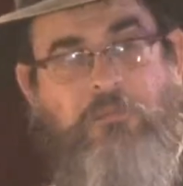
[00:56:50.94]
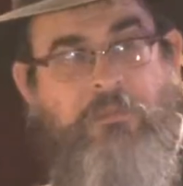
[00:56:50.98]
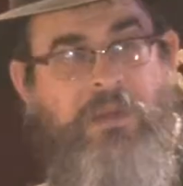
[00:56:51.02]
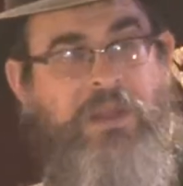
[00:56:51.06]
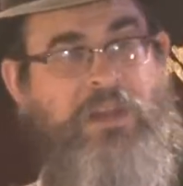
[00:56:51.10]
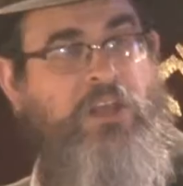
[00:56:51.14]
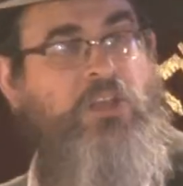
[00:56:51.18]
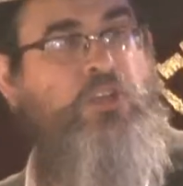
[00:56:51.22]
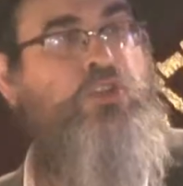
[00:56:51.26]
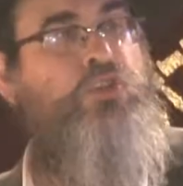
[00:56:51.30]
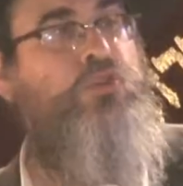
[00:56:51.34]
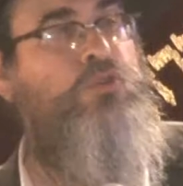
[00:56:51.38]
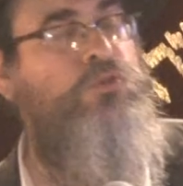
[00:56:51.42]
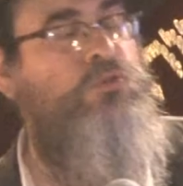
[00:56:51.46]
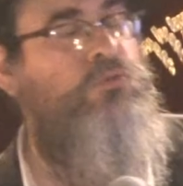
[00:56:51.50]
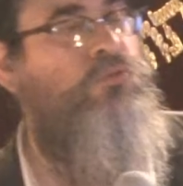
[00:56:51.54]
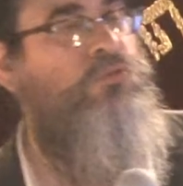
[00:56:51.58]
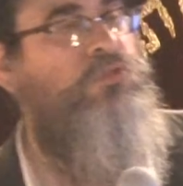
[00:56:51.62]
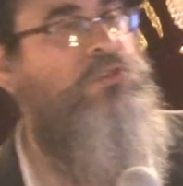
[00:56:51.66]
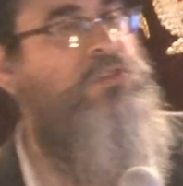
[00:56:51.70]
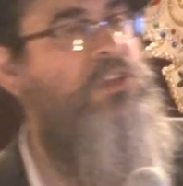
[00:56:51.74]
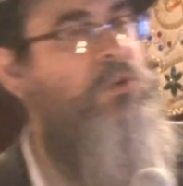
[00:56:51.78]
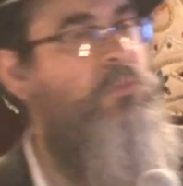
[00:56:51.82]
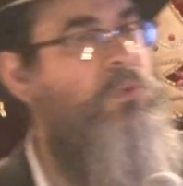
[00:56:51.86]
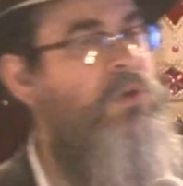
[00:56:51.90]
many
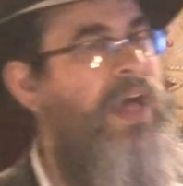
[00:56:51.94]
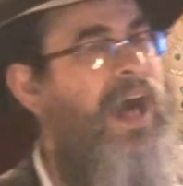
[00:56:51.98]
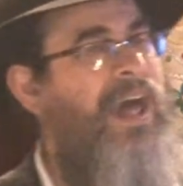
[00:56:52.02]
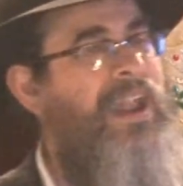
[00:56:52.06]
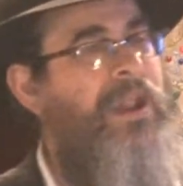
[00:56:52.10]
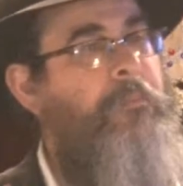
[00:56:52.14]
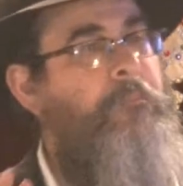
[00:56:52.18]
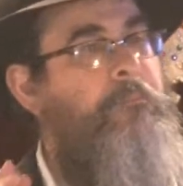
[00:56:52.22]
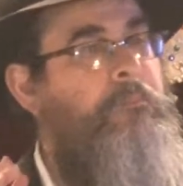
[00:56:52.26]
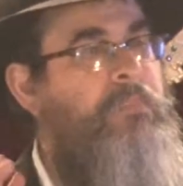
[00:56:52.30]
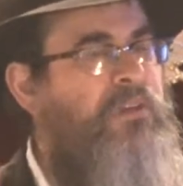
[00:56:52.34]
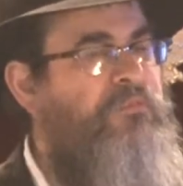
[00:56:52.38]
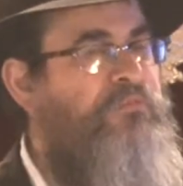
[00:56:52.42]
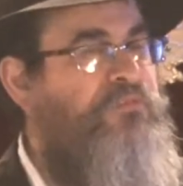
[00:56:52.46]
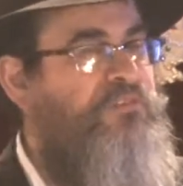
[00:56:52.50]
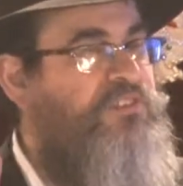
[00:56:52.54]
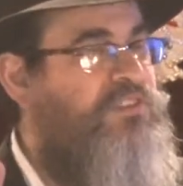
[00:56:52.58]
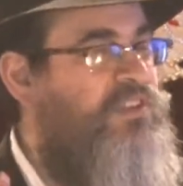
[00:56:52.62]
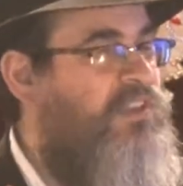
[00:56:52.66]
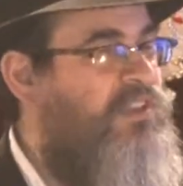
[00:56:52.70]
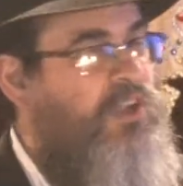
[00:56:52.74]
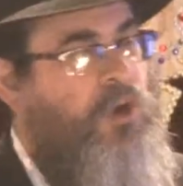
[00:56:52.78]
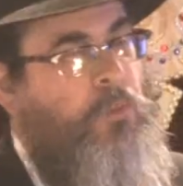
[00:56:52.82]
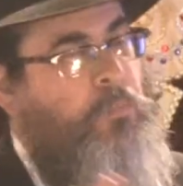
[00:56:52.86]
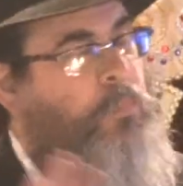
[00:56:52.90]
Jews, without a
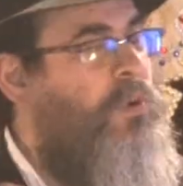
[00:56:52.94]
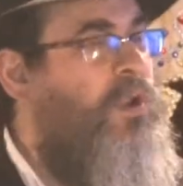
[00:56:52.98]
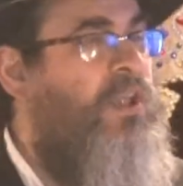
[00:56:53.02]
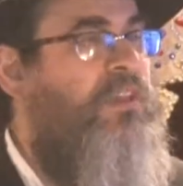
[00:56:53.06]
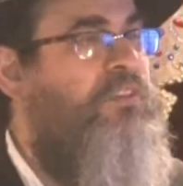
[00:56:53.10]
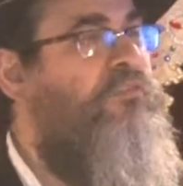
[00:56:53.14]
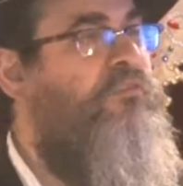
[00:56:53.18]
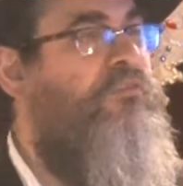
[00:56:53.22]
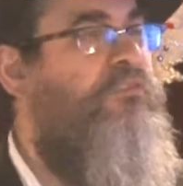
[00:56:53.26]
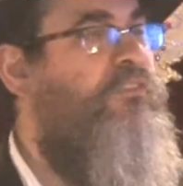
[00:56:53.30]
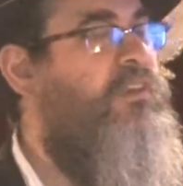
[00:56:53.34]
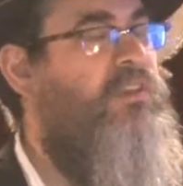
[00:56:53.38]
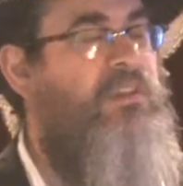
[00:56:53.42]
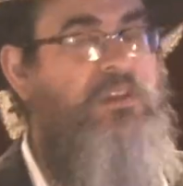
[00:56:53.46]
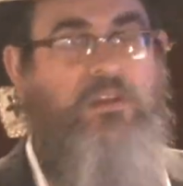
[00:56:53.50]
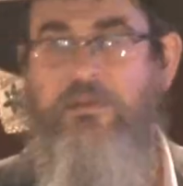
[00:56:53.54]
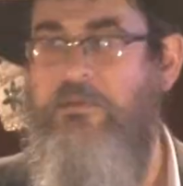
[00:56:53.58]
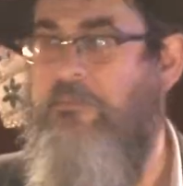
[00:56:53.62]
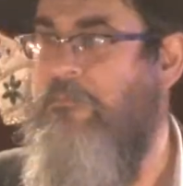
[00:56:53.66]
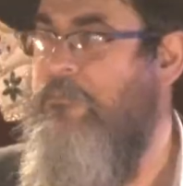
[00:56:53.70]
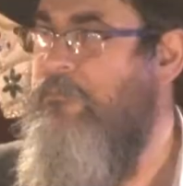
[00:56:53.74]
miftzah, they don't put on tefillin.